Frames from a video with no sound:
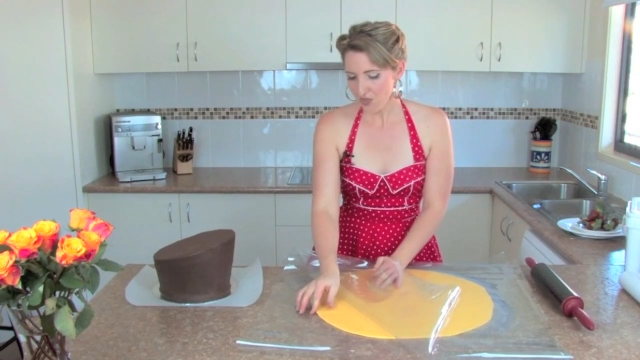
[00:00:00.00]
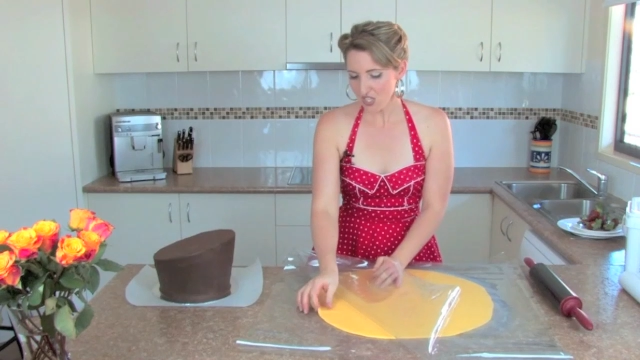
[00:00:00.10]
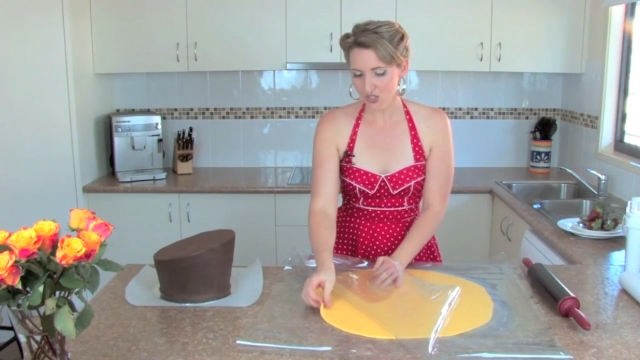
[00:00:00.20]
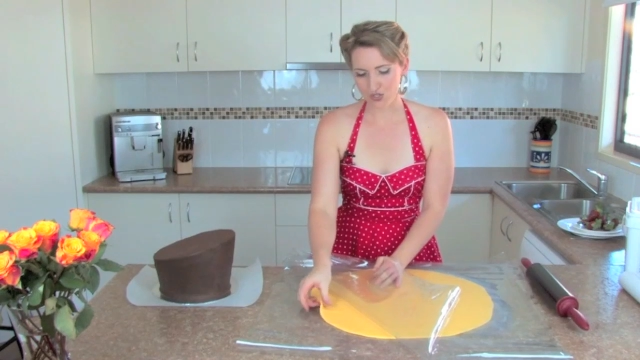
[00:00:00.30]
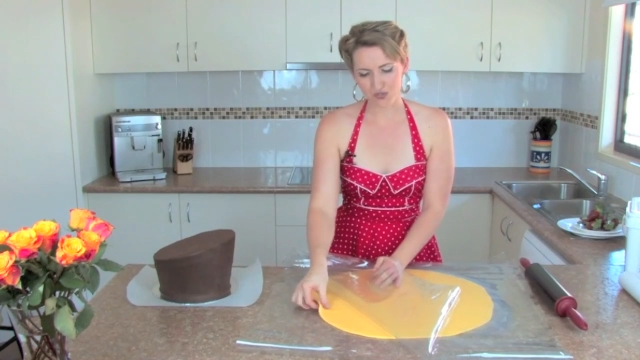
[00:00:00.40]

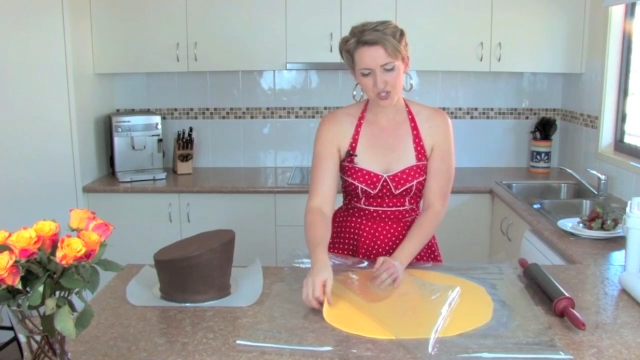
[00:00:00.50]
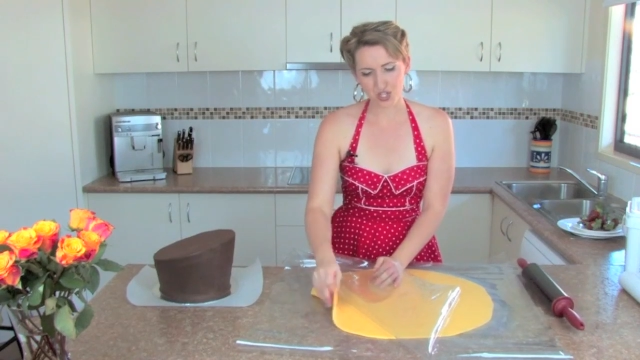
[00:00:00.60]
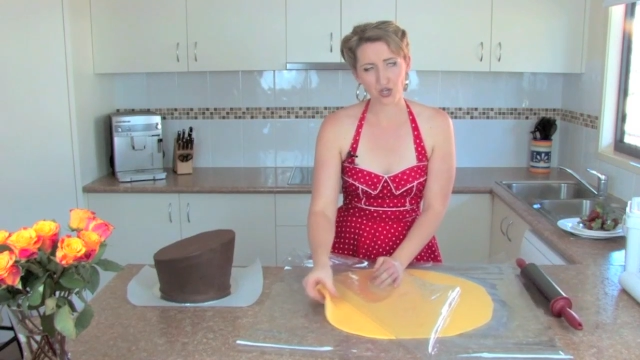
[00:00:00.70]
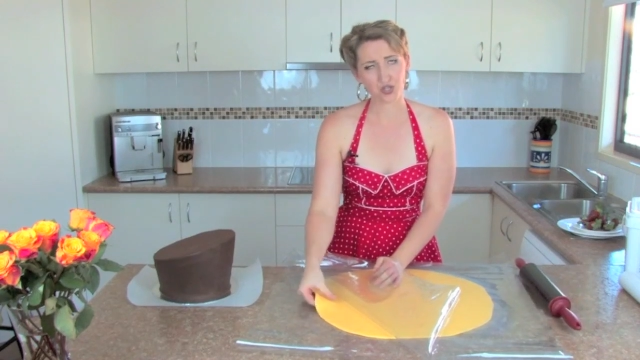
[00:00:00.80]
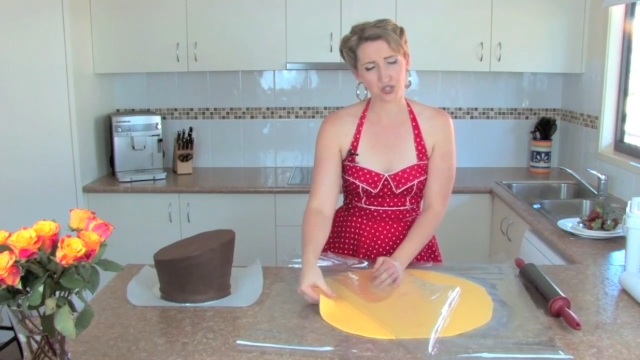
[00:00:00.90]
So if you
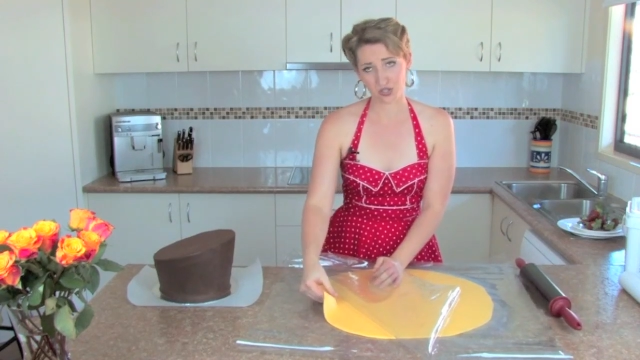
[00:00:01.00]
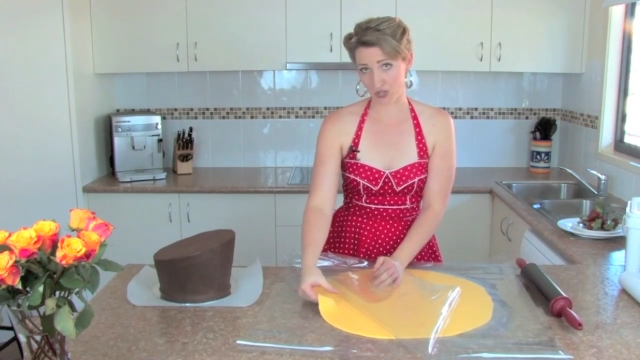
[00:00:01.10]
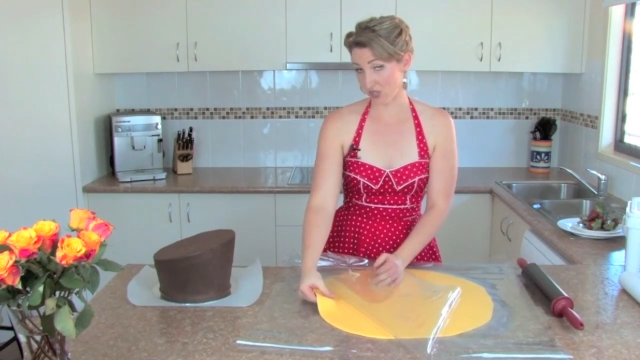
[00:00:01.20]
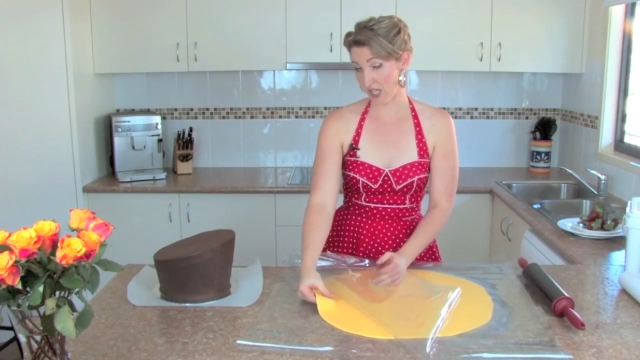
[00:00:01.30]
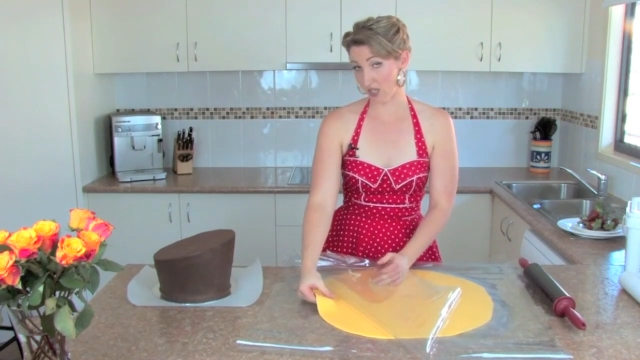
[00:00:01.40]
don't
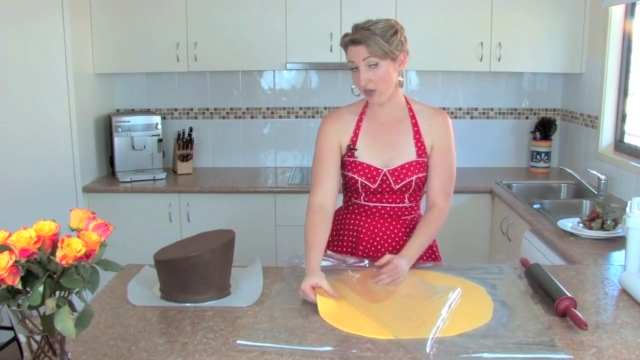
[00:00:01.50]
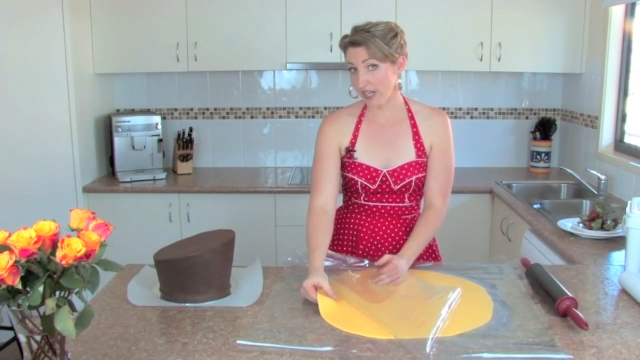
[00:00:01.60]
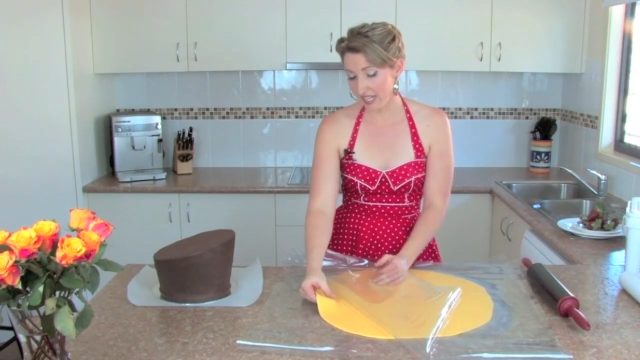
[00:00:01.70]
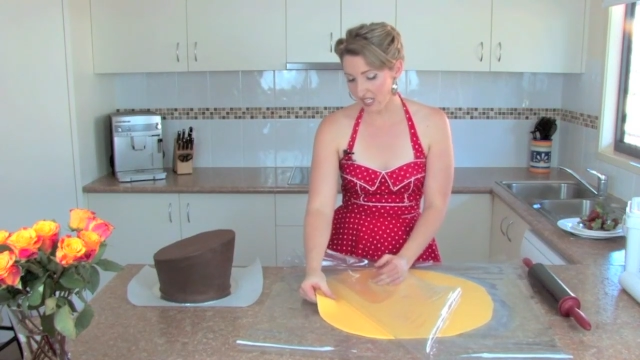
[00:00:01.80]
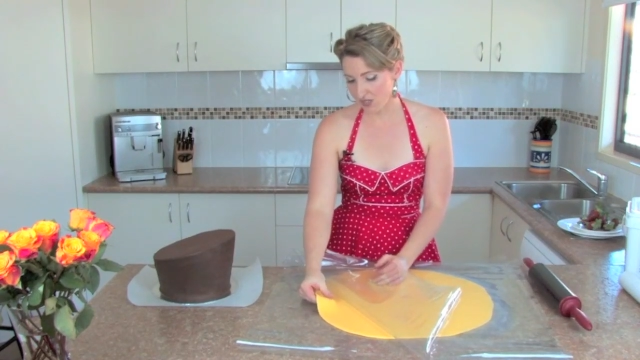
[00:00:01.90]
decorate
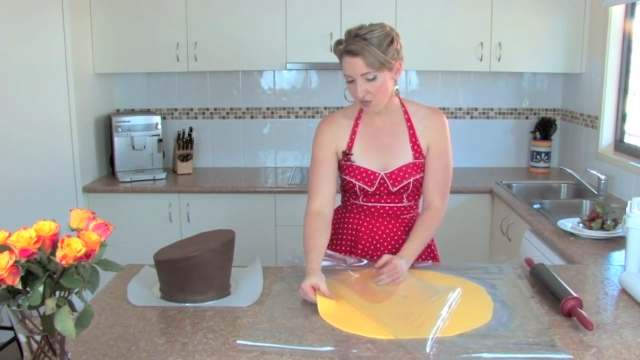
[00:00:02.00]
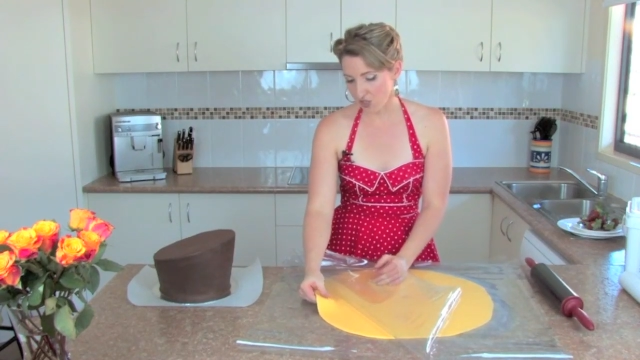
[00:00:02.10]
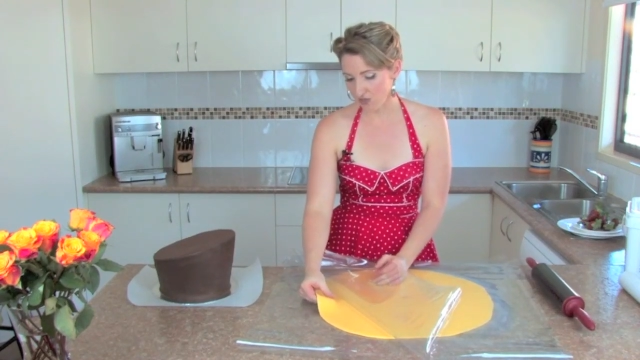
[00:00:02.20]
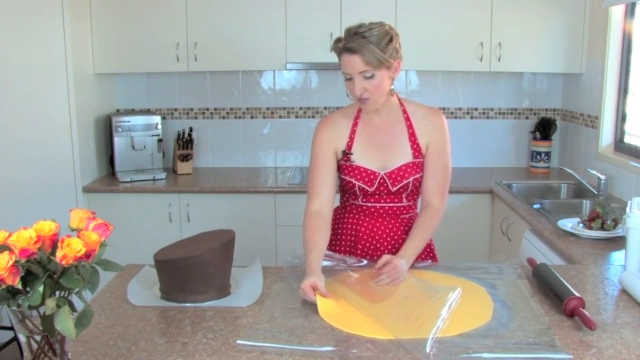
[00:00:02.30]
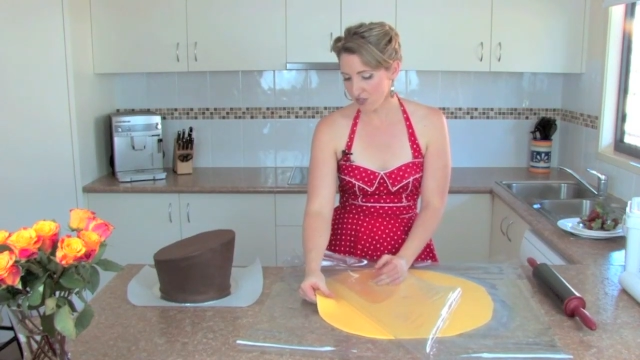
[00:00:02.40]
cakes very
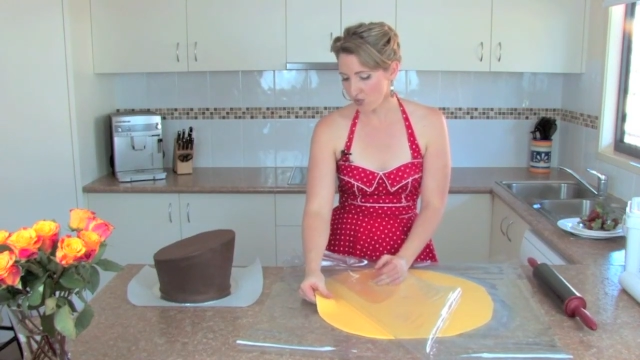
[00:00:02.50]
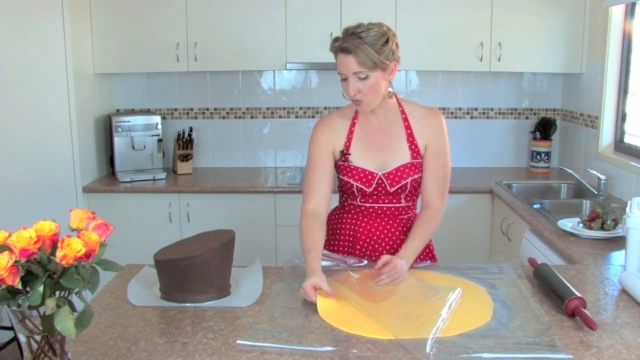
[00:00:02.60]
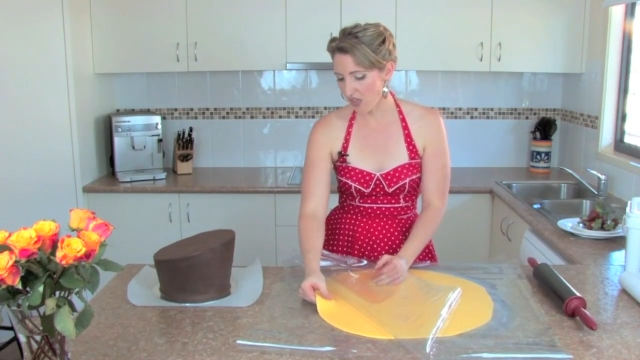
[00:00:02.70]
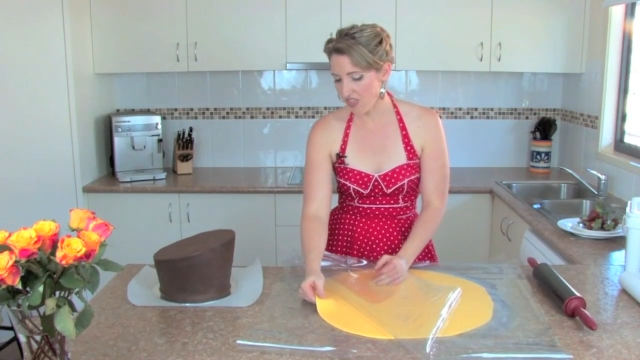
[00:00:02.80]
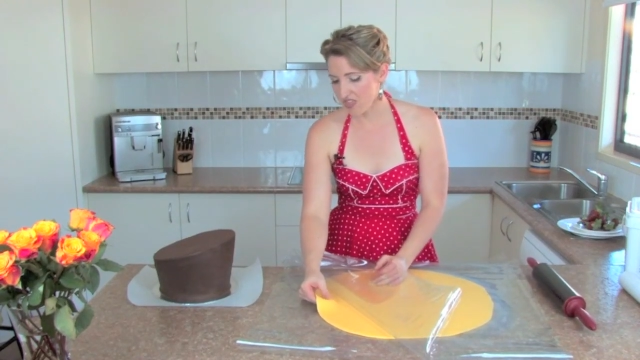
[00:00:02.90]
often, you
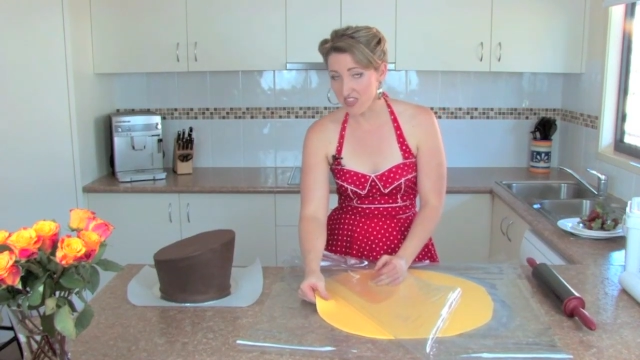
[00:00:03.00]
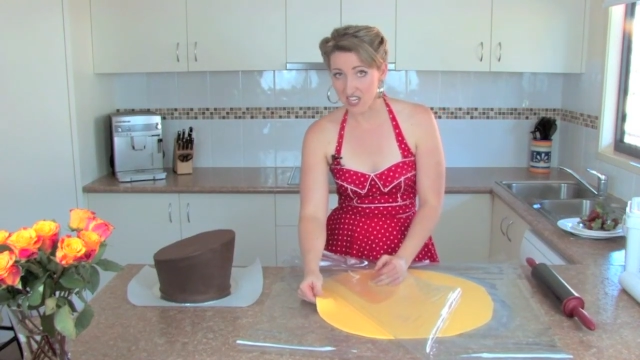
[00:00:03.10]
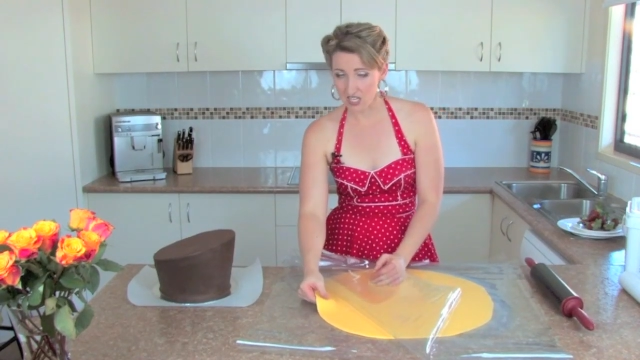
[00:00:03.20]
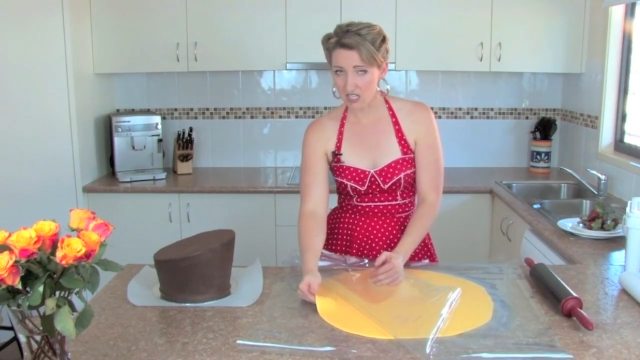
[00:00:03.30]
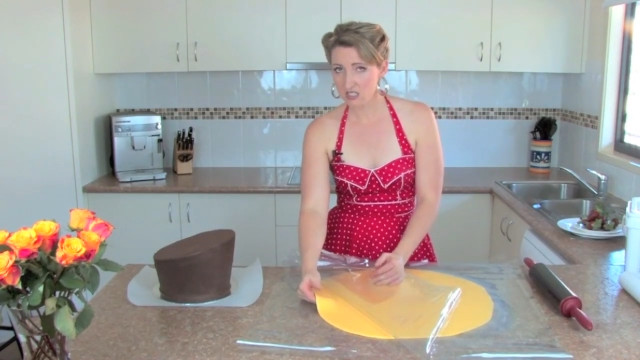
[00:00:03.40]
want it
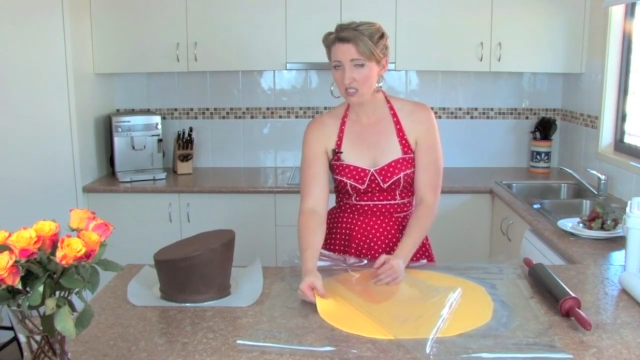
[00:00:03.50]
thicker,